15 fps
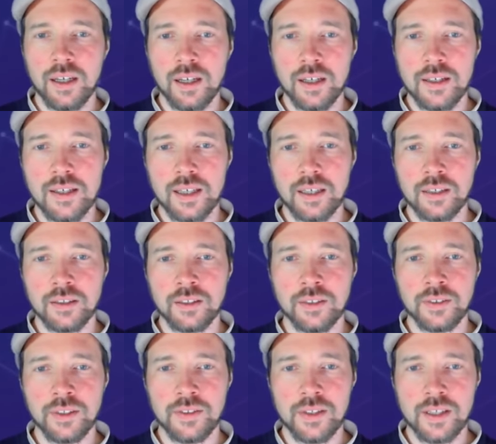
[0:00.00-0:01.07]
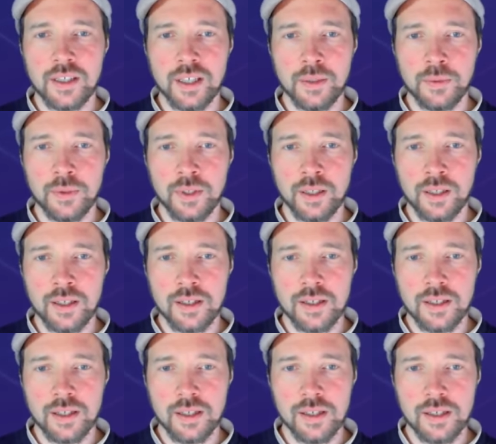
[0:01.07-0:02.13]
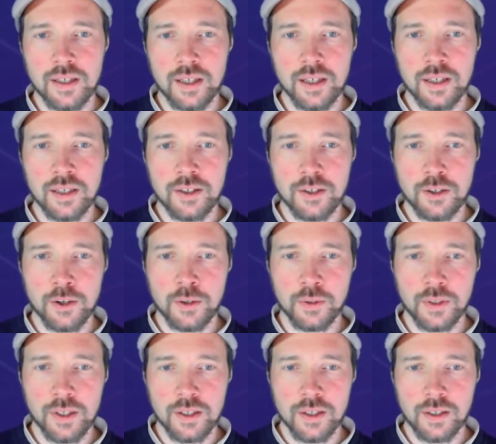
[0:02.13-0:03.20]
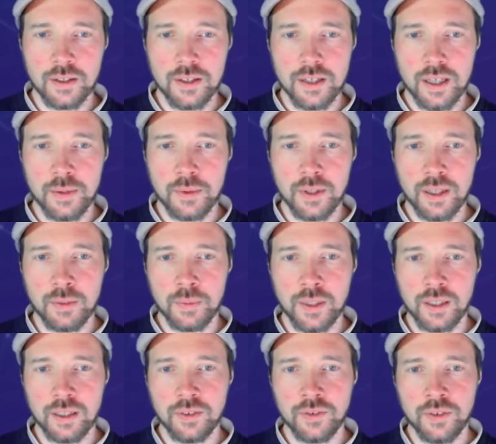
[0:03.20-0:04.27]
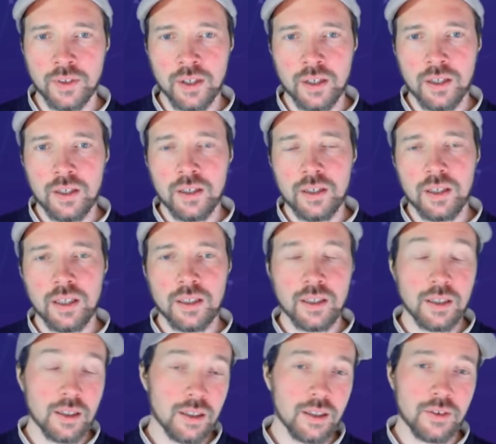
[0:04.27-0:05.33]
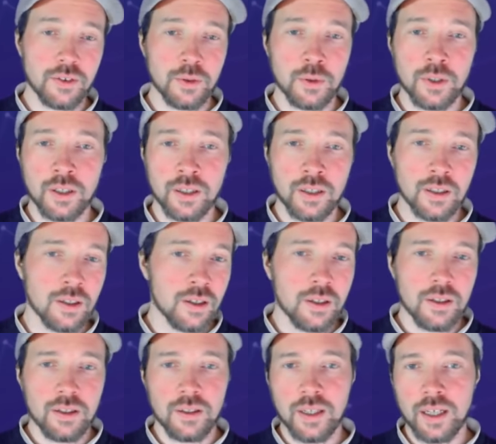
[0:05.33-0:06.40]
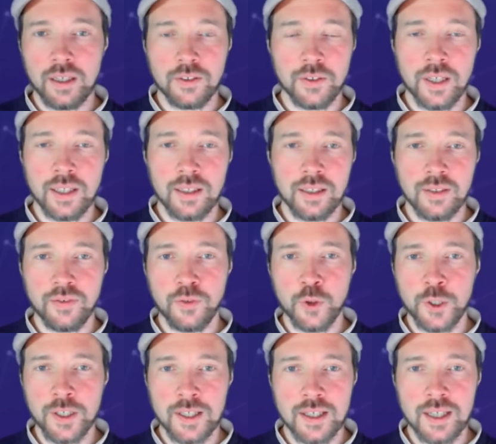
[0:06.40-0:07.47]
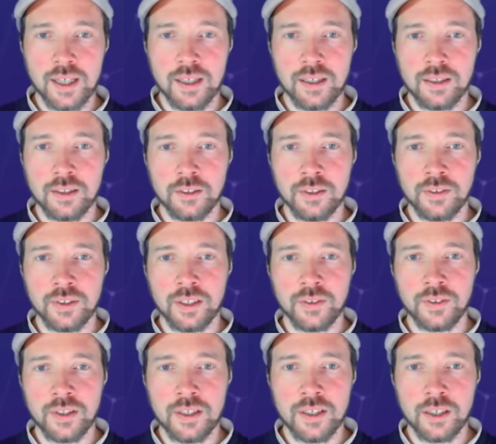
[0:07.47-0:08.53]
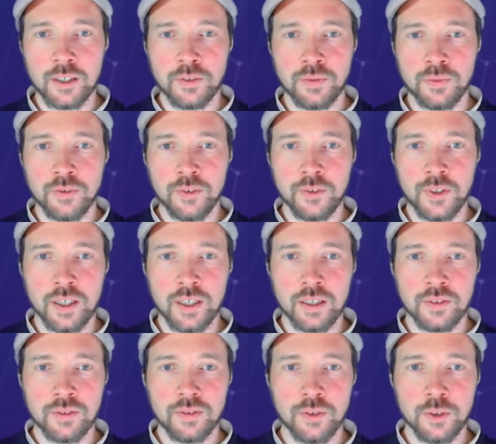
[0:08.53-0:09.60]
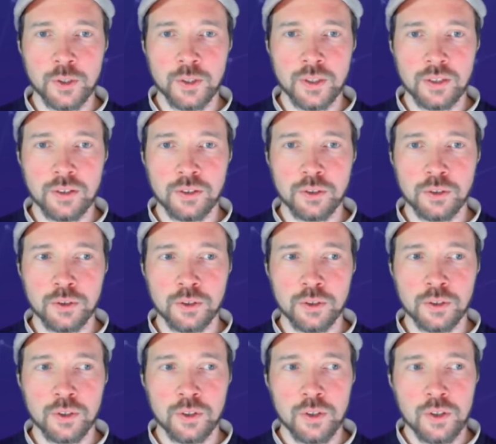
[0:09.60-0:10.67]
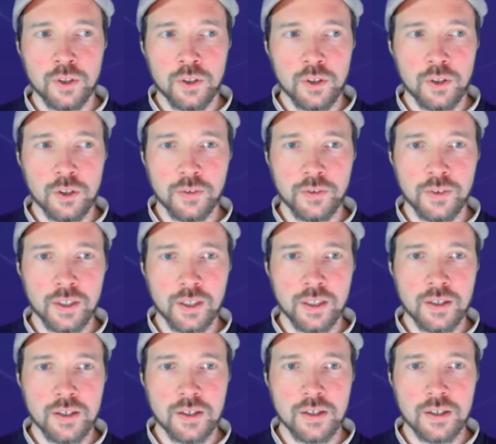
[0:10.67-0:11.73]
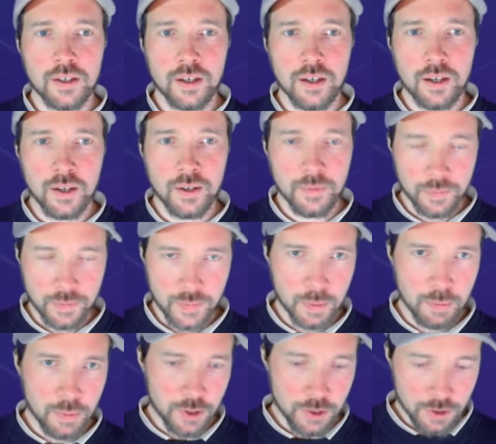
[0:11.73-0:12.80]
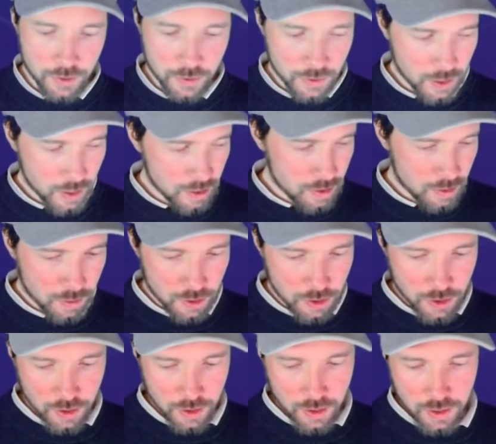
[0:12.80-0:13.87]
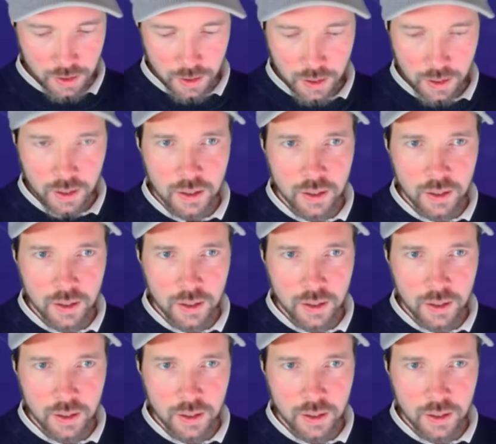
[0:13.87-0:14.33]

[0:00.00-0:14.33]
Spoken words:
Second derivative is the same thing as this thing, so these are the same thing. But if you want to like write the 42nd derivative instead of writing 42 of these apostrophes, which is a